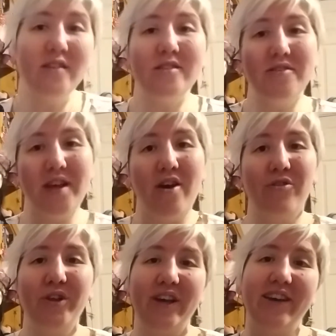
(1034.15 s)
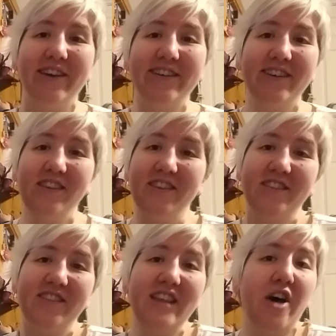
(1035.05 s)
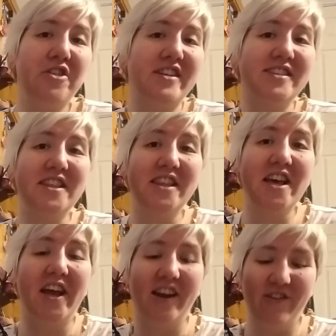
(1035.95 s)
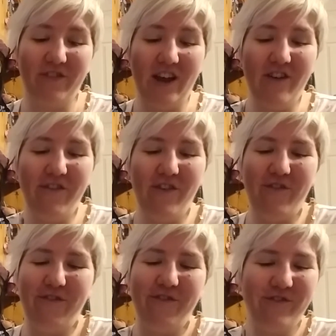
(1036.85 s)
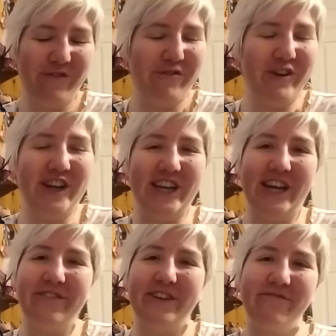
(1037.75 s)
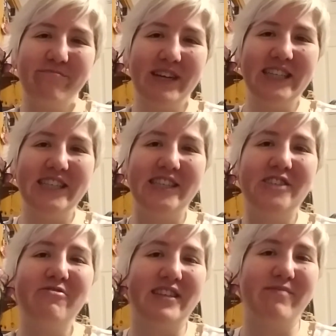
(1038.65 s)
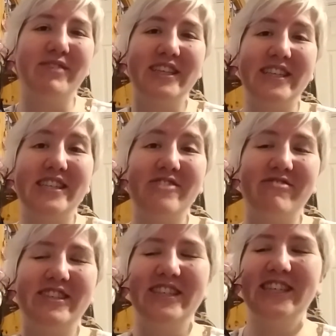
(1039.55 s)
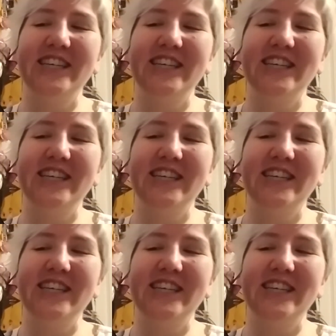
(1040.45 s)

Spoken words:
So now, like, now that's a thing, and if I ever freaking have enough money to do it, I'm gonna do it.